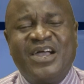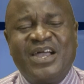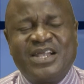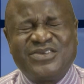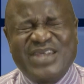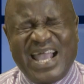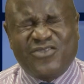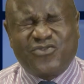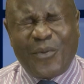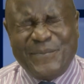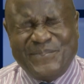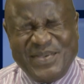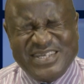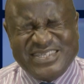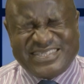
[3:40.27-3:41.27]
Learn to
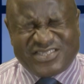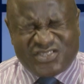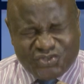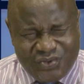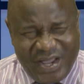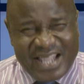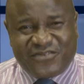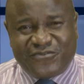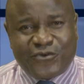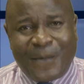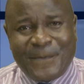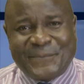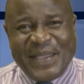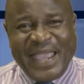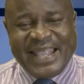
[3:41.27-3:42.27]
build strength
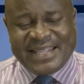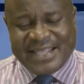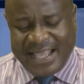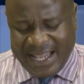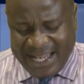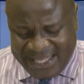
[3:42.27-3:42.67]
from pain.